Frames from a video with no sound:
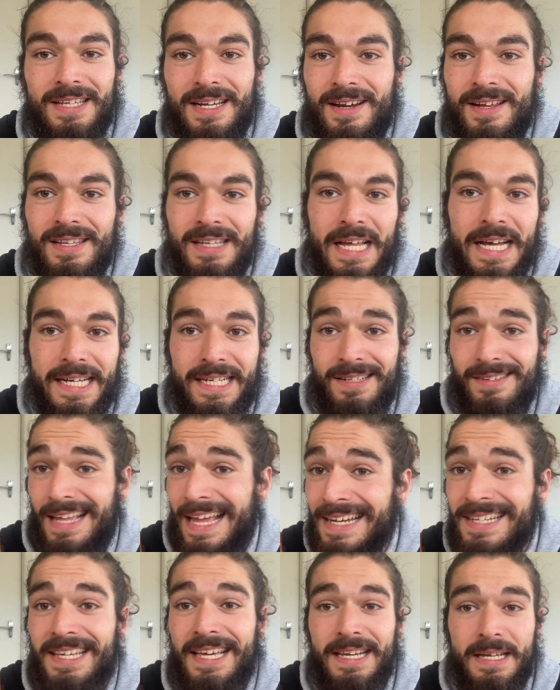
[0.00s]
that I like
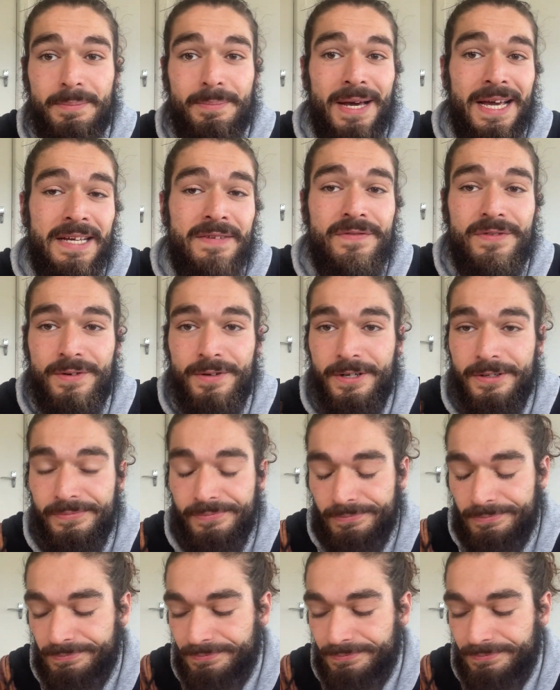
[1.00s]
and getting paid for it.